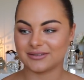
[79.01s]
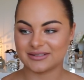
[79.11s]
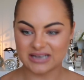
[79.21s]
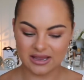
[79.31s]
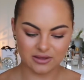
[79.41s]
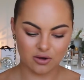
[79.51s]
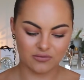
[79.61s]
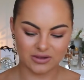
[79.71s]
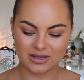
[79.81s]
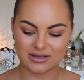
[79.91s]
state the
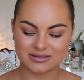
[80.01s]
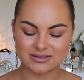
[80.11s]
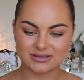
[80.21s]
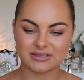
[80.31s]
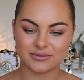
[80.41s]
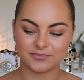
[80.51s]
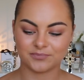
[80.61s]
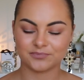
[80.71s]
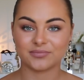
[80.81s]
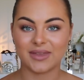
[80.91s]
obvious,
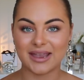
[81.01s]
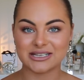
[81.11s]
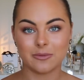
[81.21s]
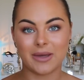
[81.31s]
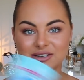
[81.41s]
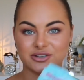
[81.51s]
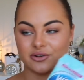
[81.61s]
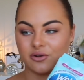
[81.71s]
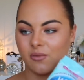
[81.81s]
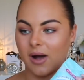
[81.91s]

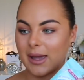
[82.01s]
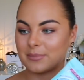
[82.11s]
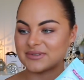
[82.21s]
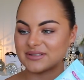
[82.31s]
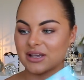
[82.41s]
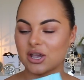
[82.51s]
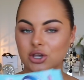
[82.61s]
antibacterial wipes.